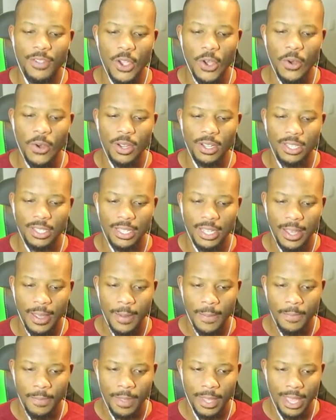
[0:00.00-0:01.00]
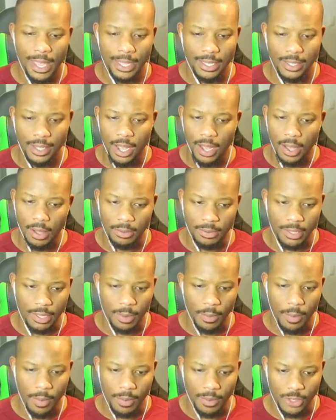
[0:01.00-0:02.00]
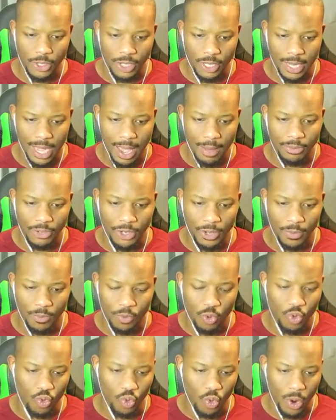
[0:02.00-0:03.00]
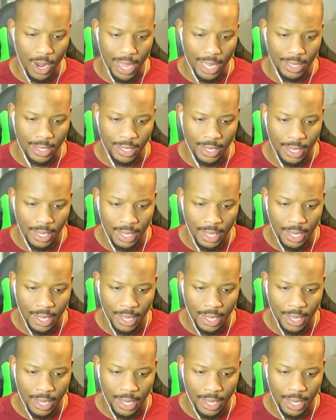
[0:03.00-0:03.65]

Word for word: of yours. It. Oh, someone was just captured. Great,